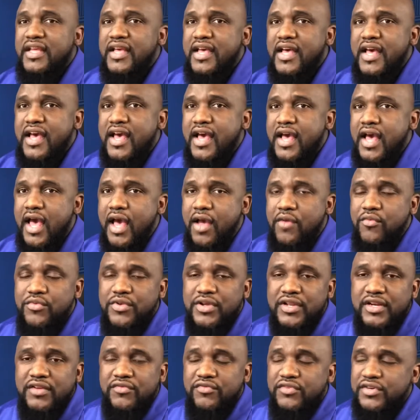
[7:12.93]
I
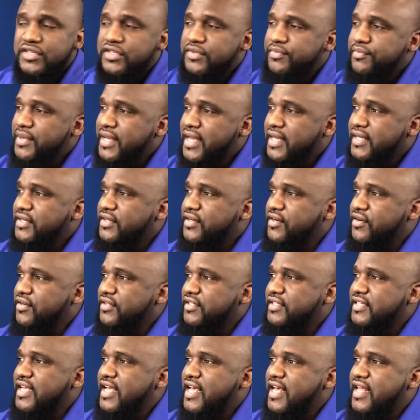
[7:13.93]
really respect her
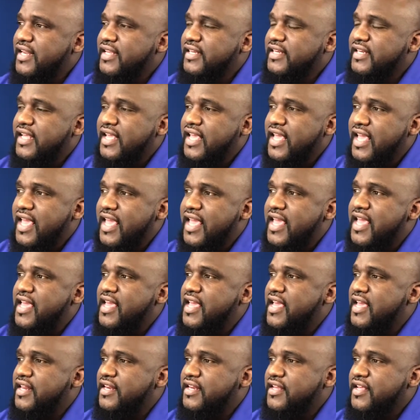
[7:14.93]
talent
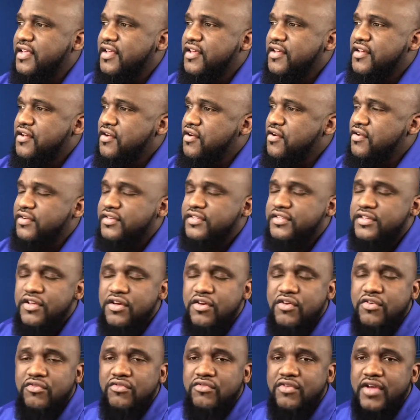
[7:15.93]
and her
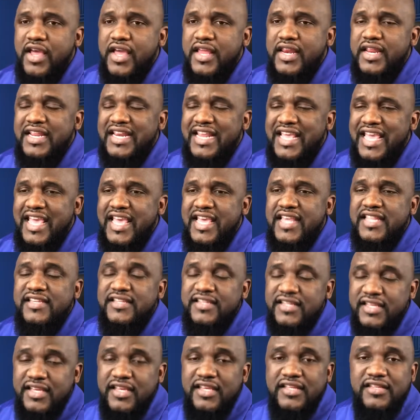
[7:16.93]
songwriting and
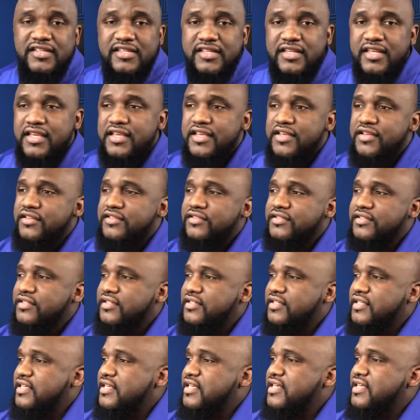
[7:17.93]
singing skills.
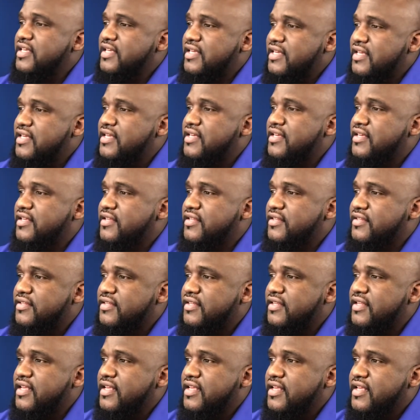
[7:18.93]
She
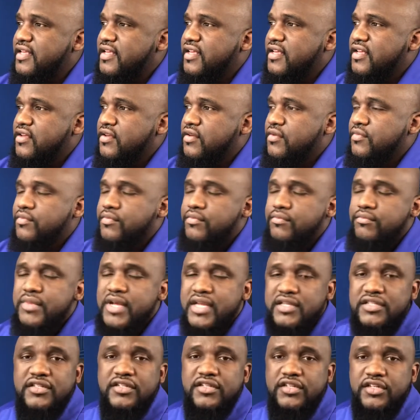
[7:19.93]
is
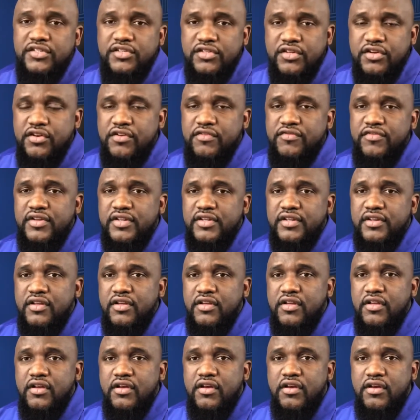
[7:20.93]
much deserving
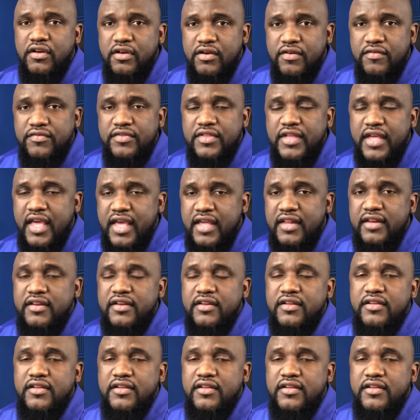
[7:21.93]
of that